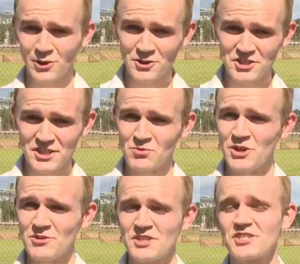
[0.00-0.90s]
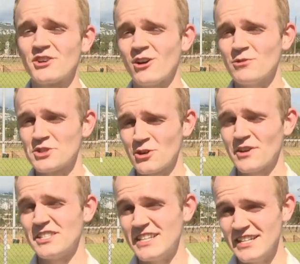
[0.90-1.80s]
1st is when you can start
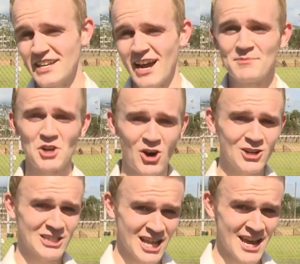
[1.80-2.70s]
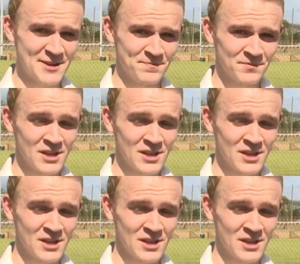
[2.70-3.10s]
reserving tee times online,